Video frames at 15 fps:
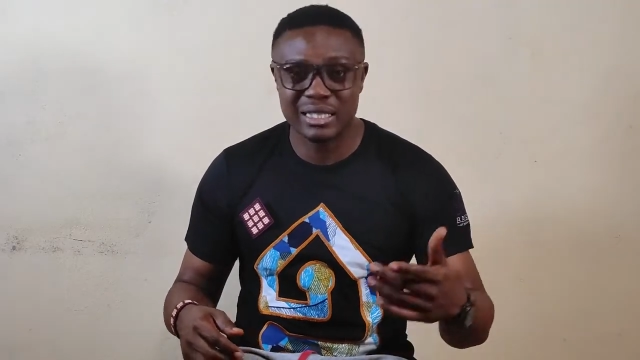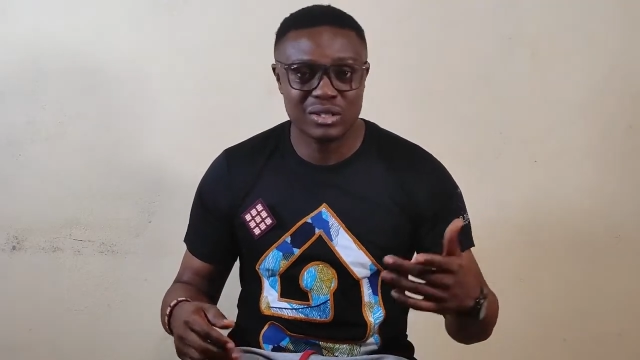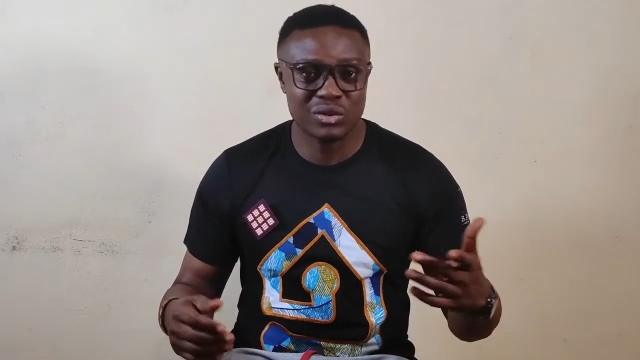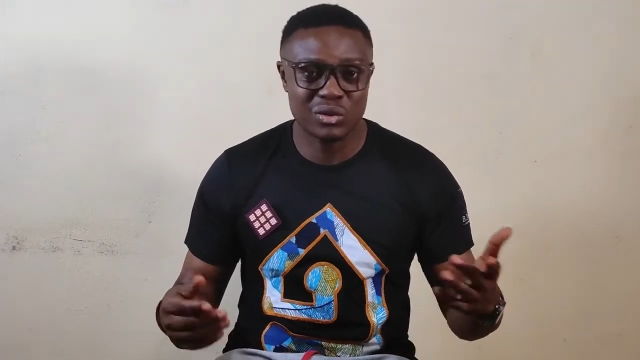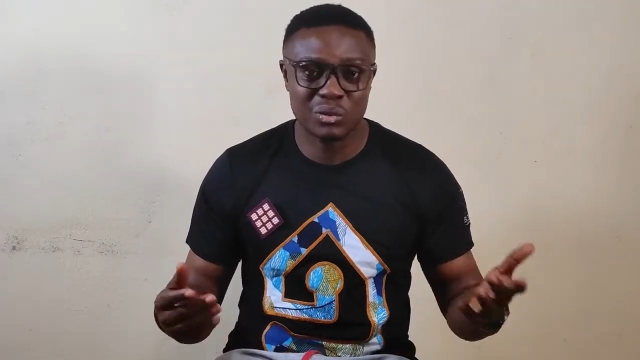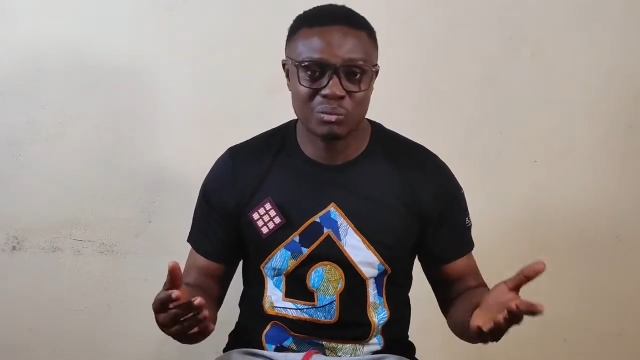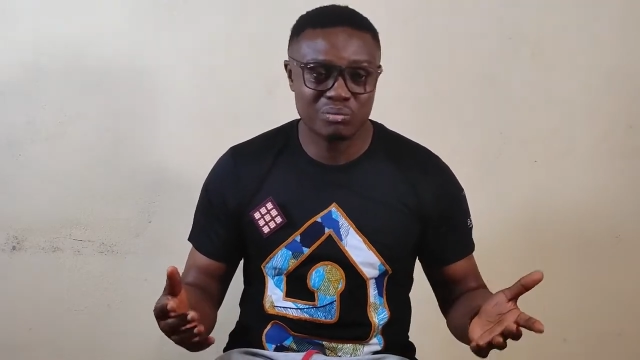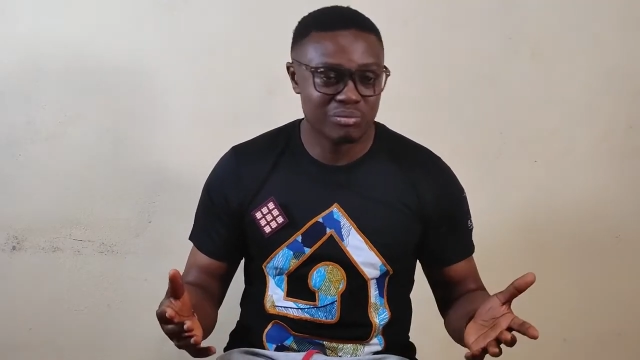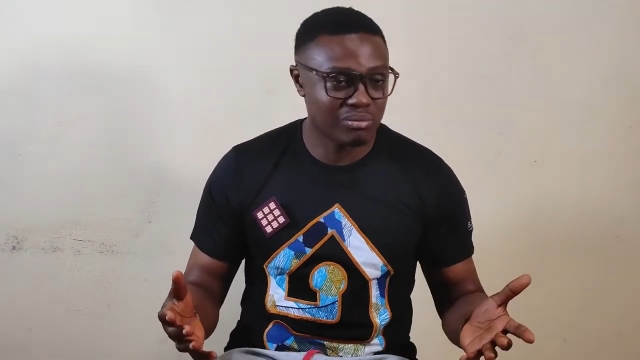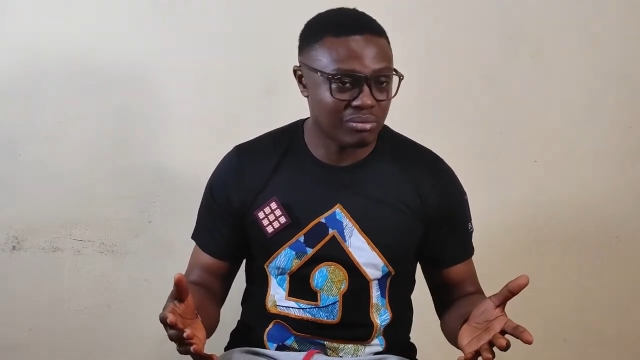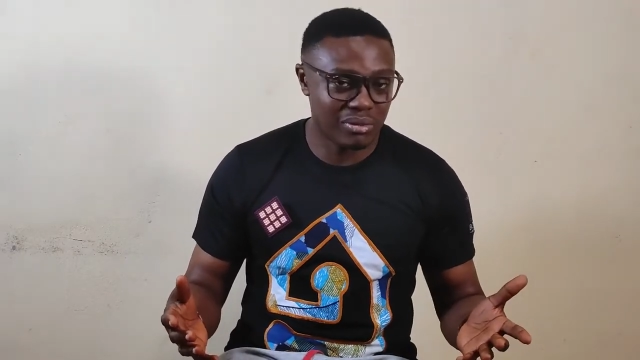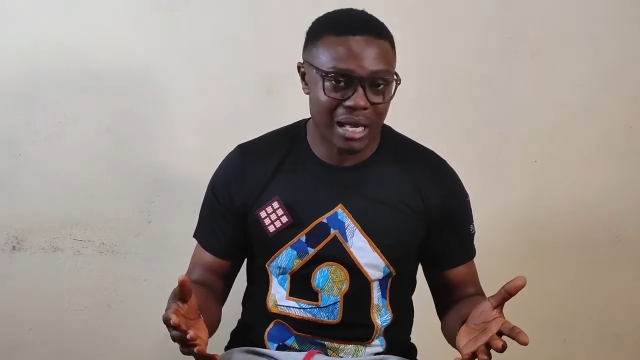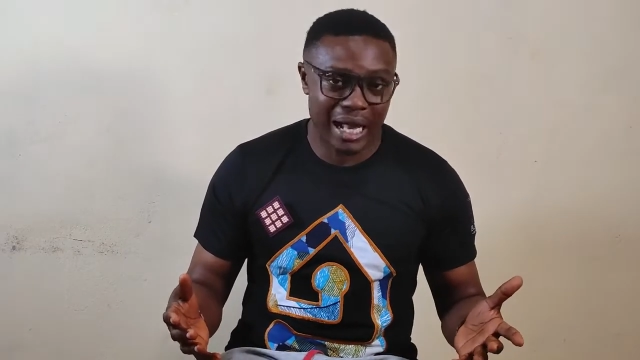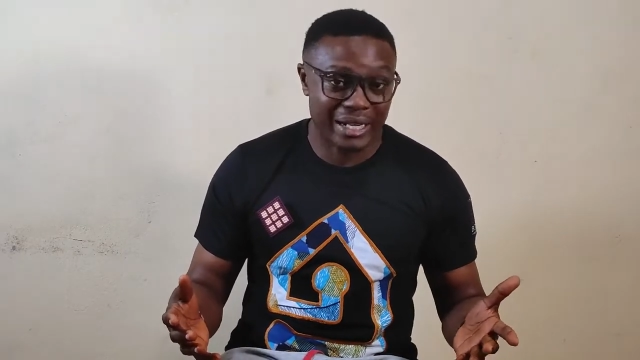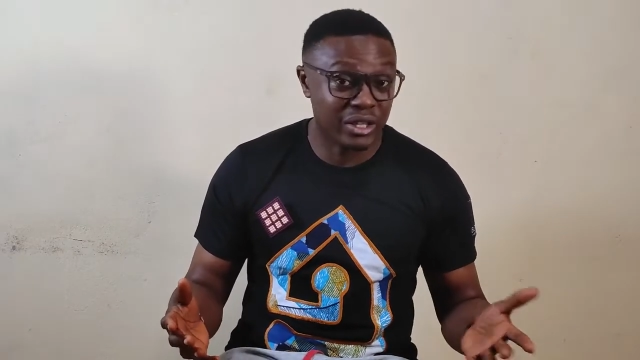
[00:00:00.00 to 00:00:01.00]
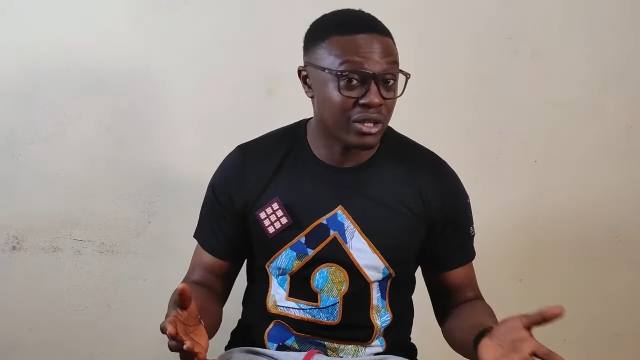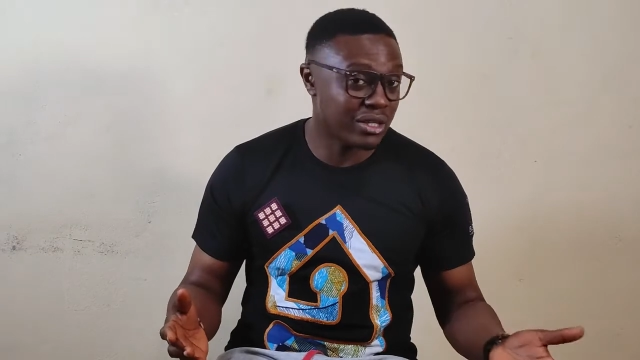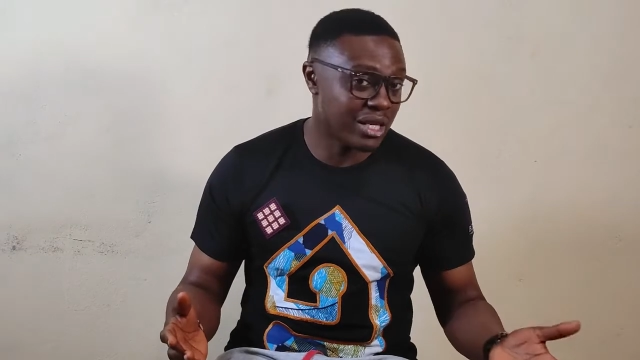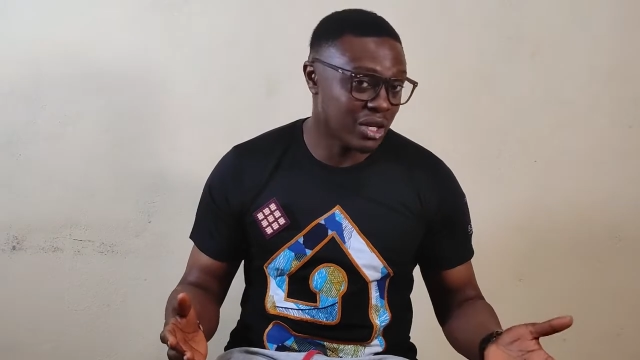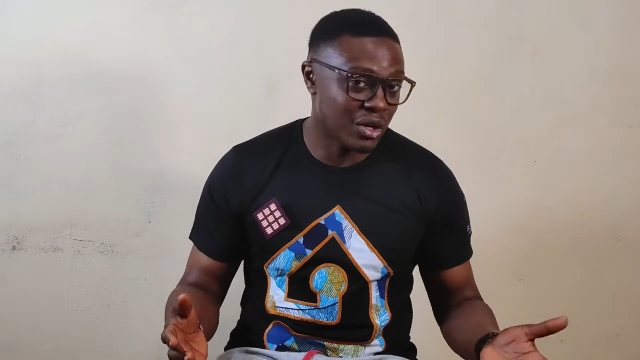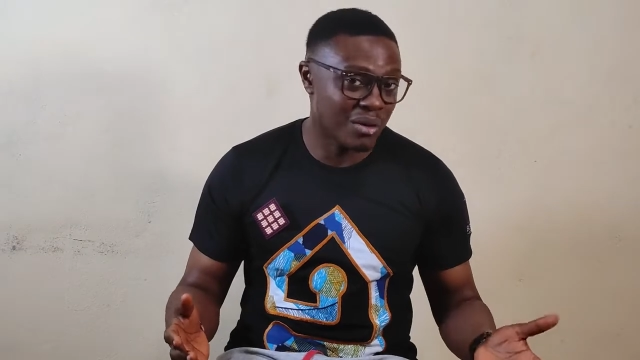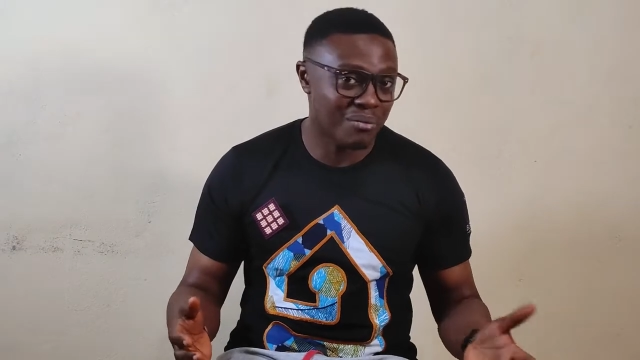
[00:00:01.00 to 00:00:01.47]
or another
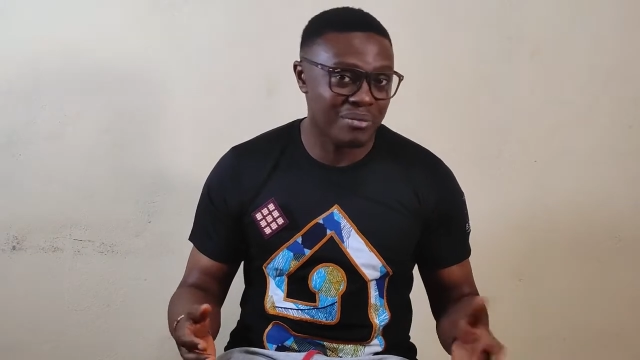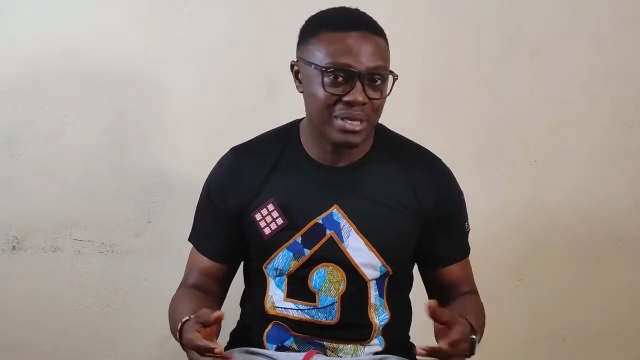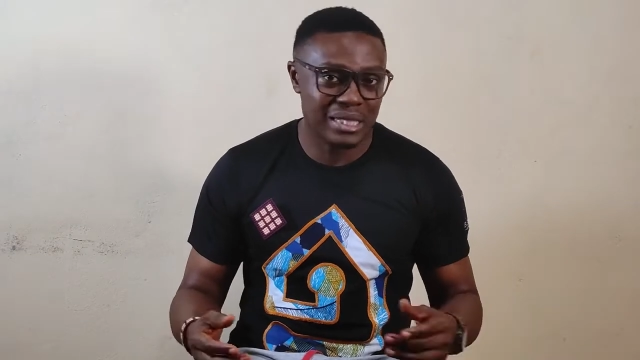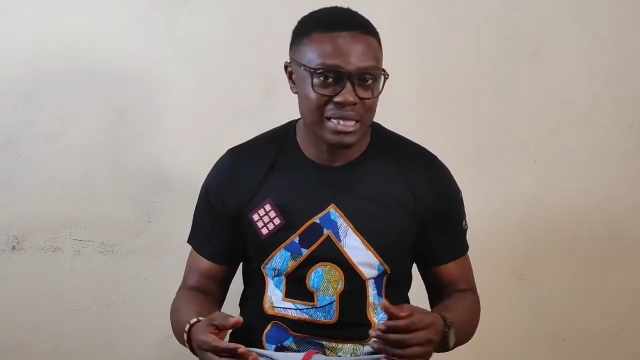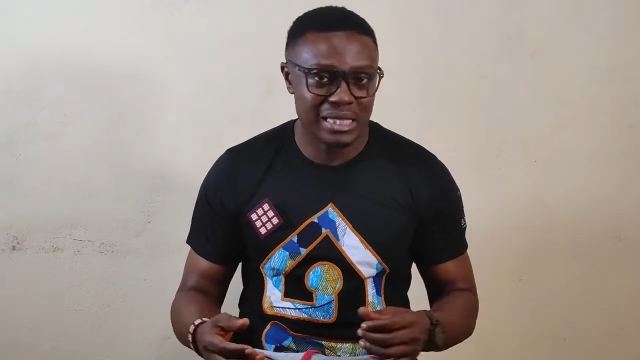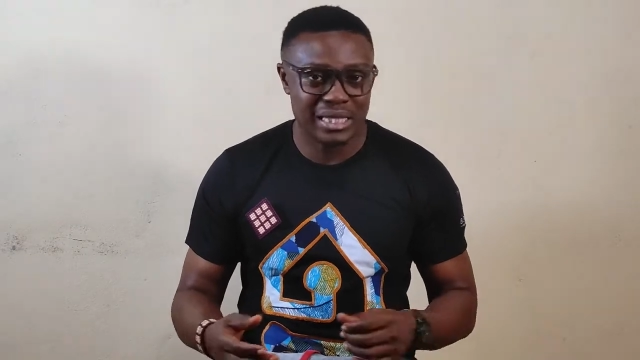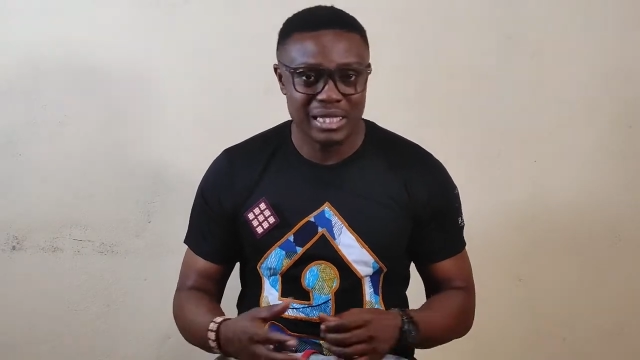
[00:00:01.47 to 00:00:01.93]
company,